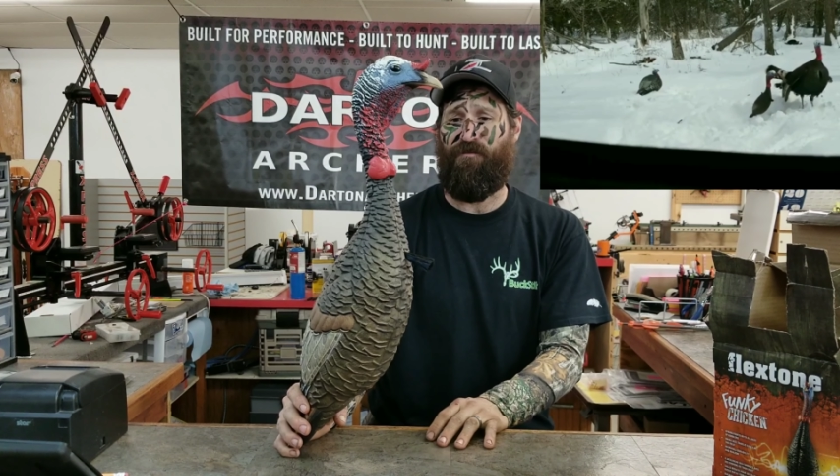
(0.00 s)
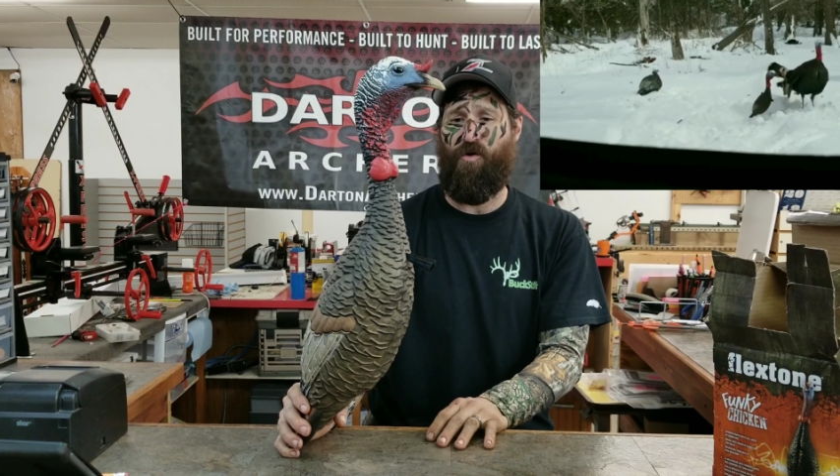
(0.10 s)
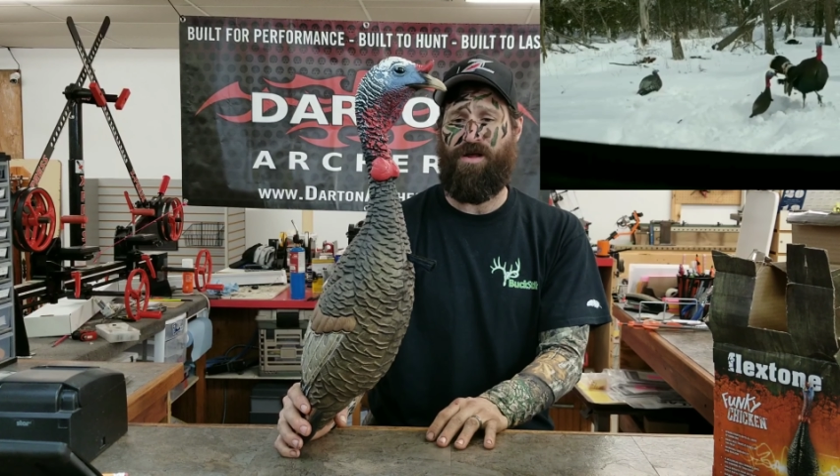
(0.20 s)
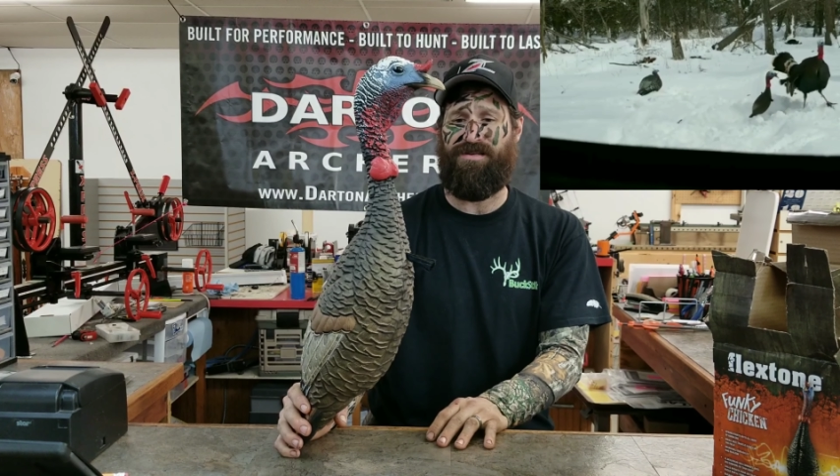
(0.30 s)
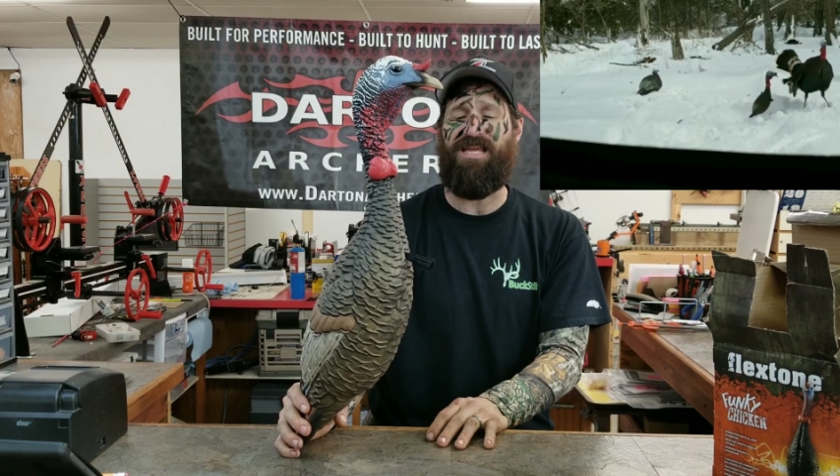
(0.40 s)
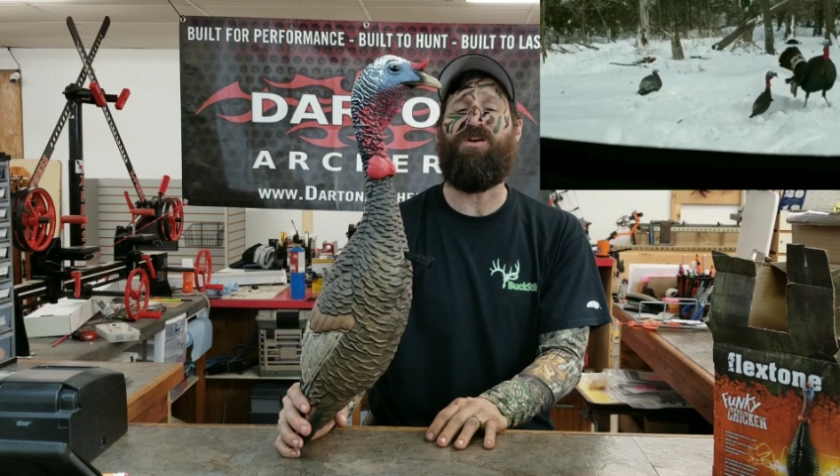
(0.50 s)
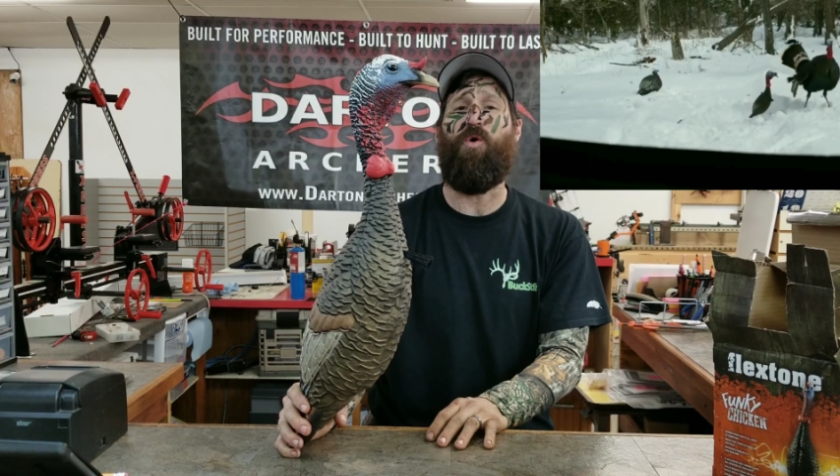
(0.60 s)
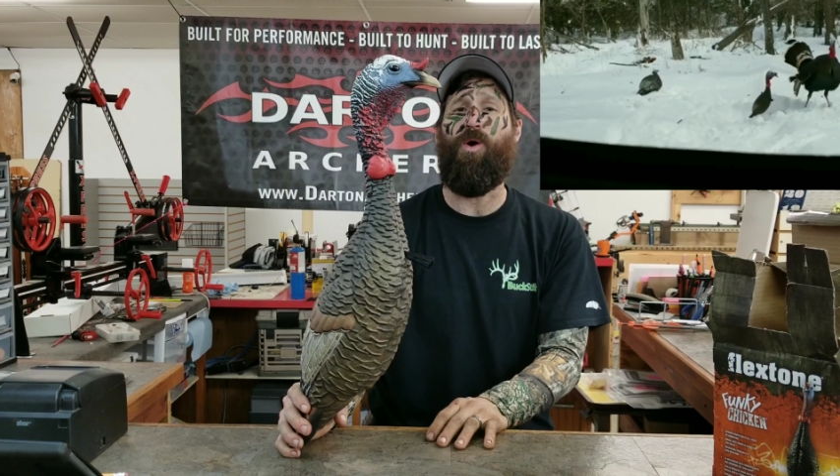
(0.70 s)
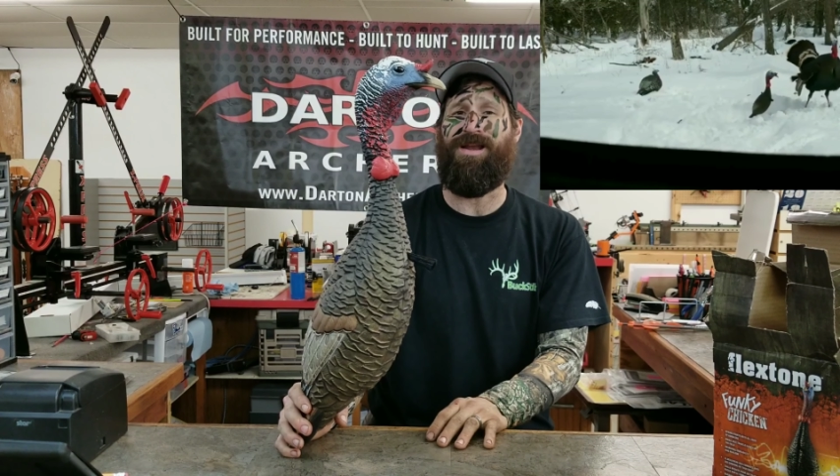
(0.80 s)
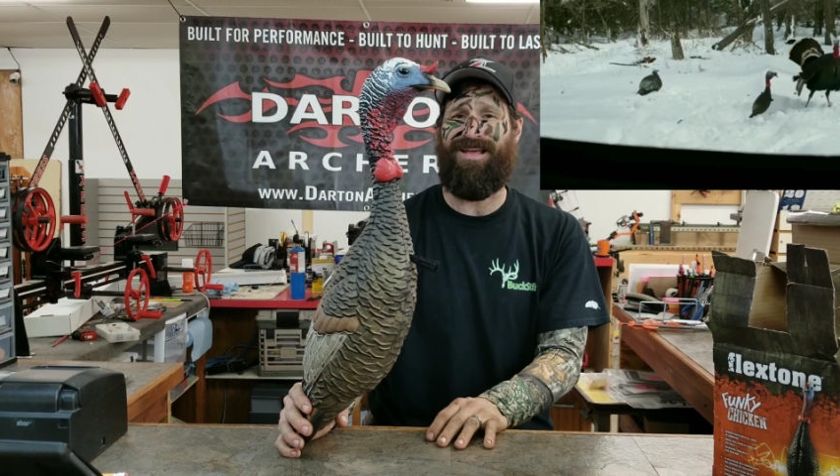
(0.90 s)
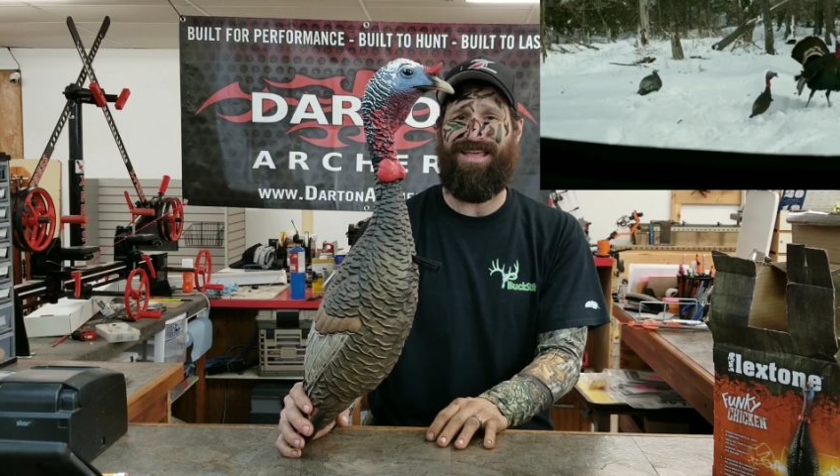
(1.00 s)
for a decoy to